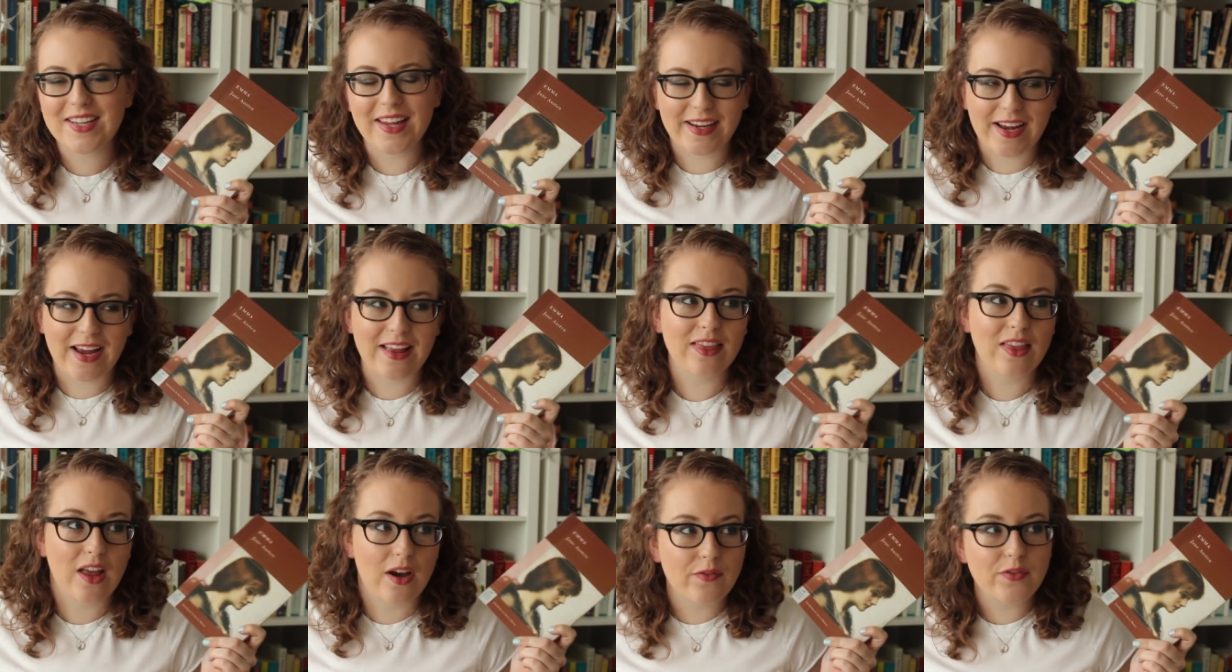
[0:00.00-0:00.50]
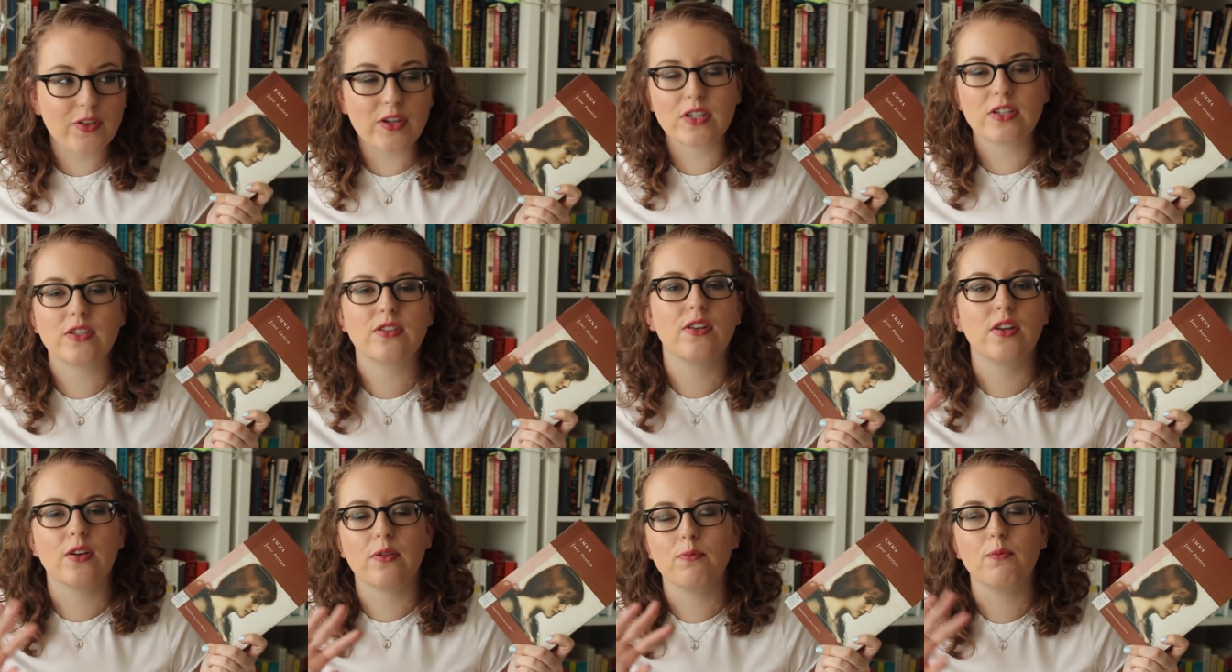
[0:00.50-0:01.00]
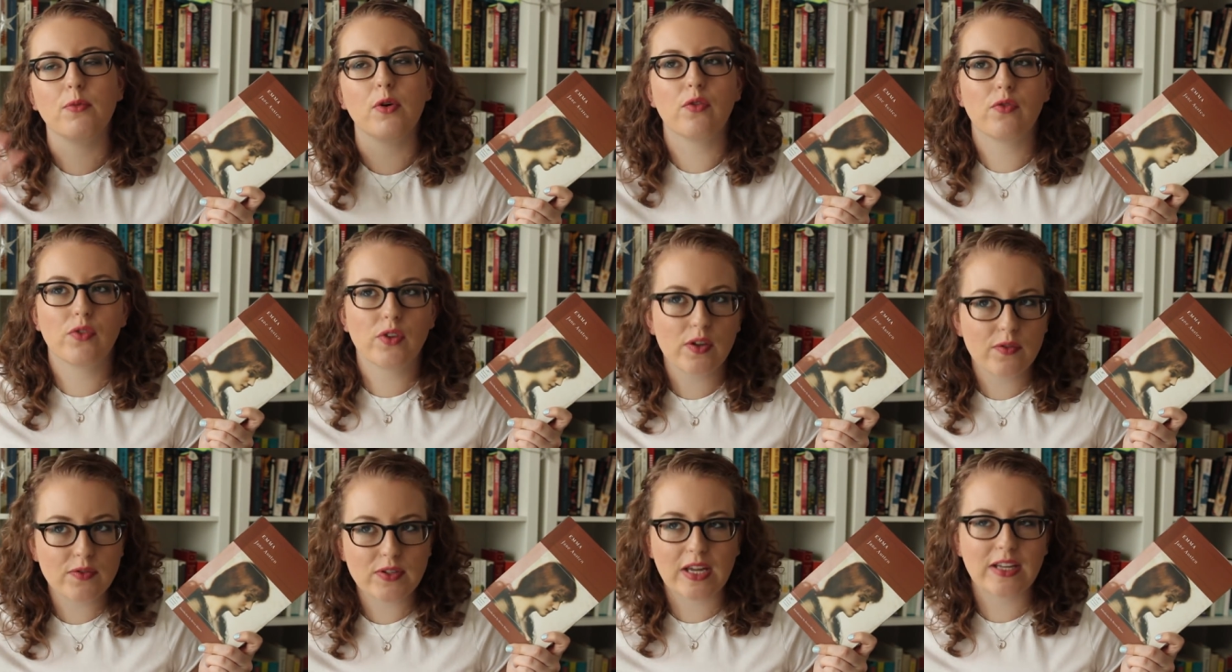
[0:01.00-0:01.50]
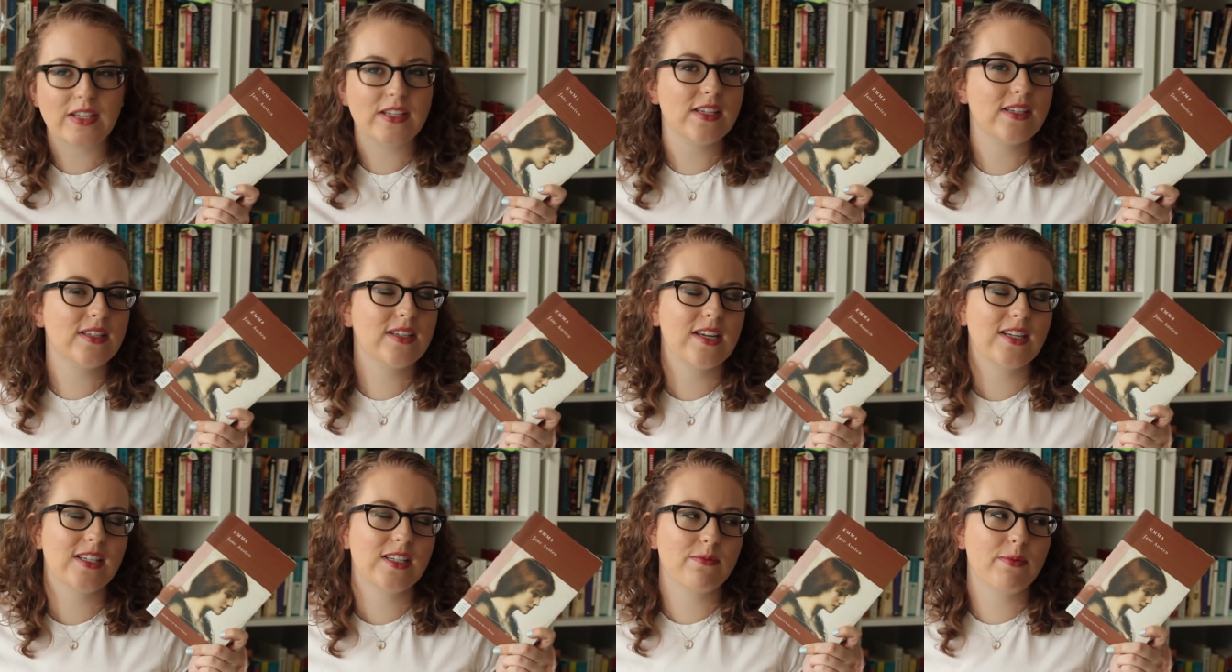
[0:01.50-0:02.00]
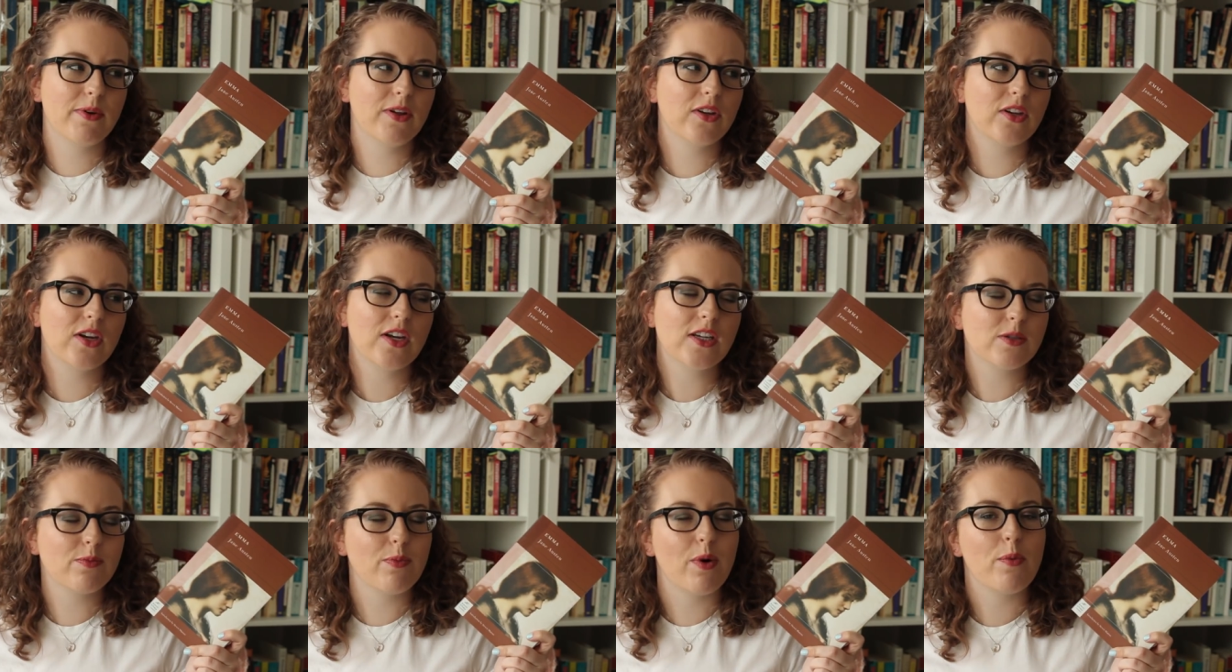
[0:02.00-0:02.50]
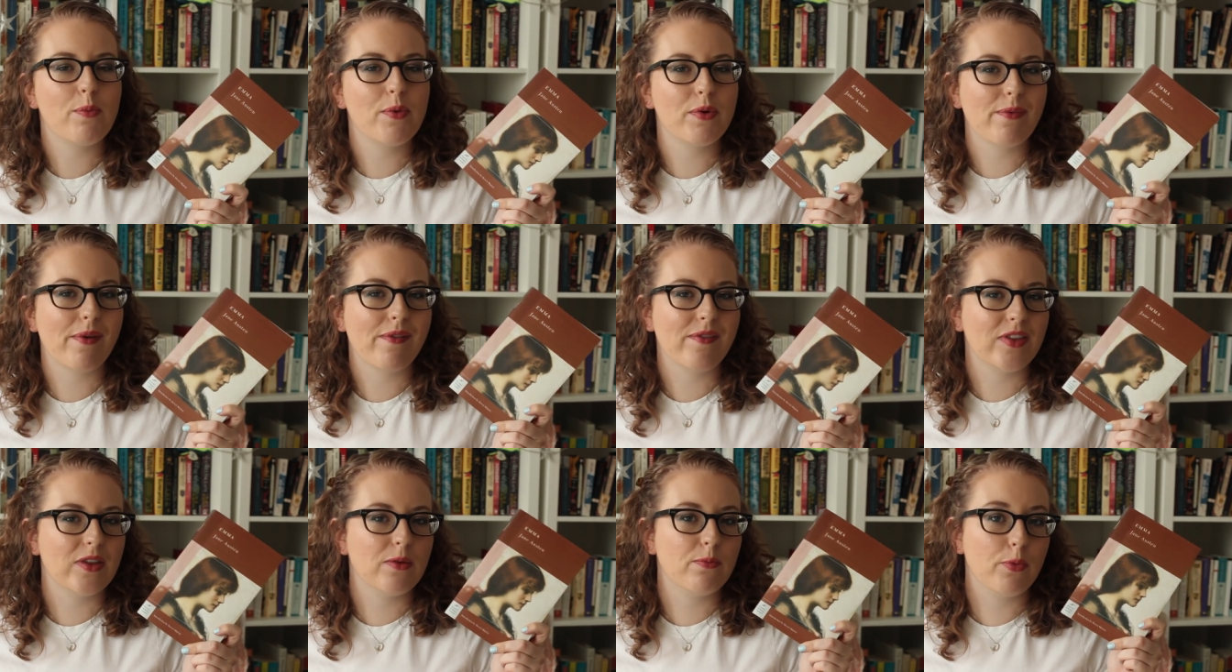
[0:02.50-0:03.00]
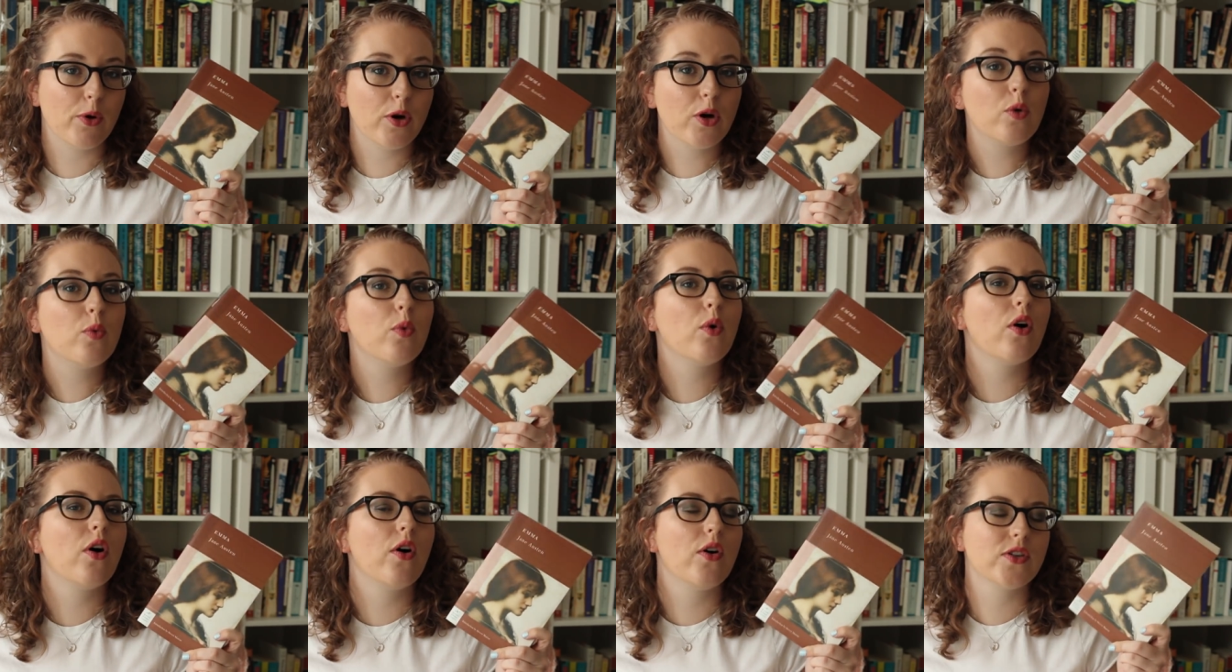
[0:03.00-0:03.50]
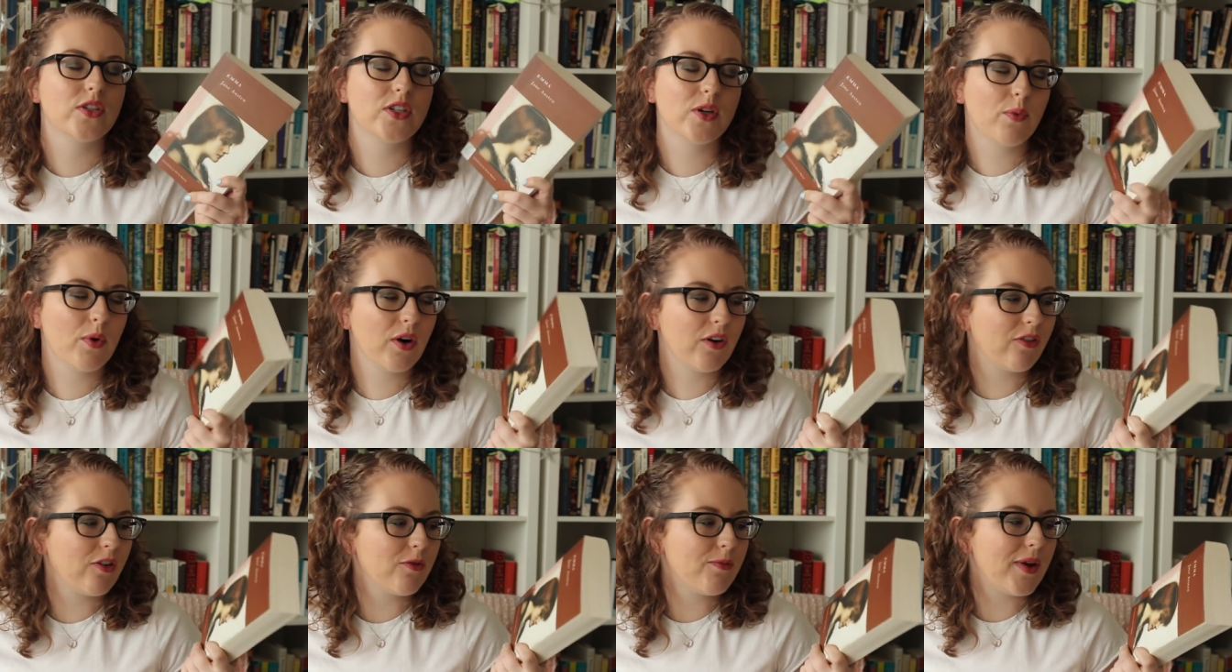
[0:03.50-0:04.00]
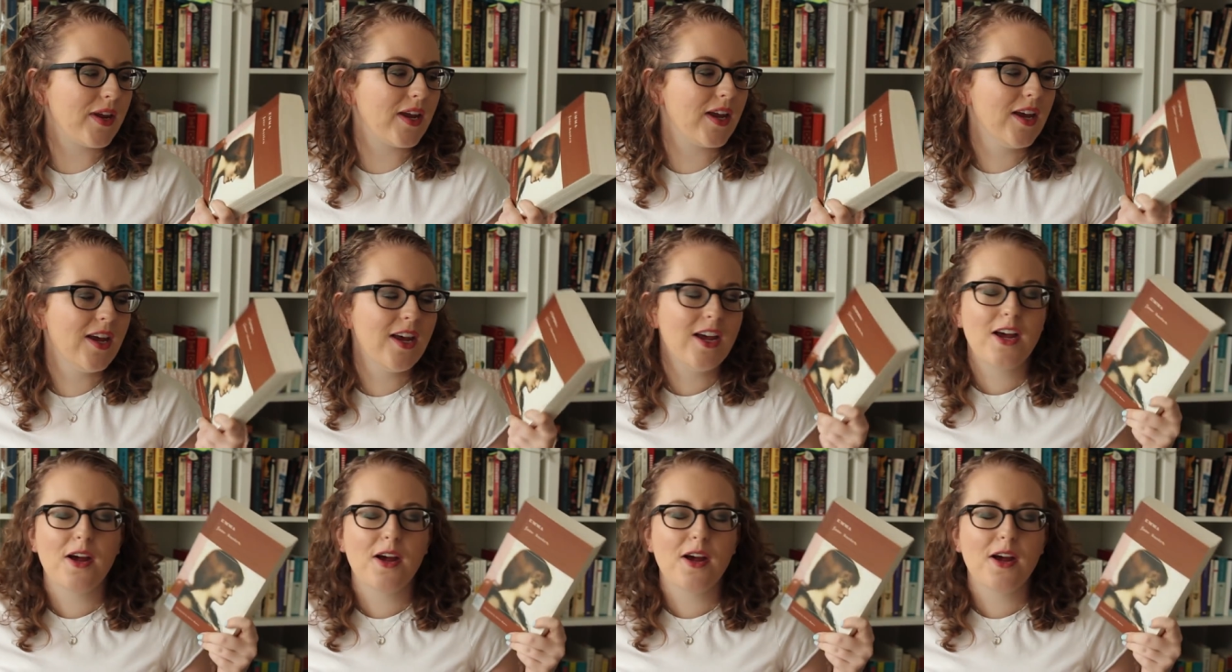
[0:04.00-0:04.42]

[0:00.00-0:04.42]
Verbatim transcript: Like, I love this, the movie of Sense and Sensibility, so I'm hoping maybe the book will also work for me.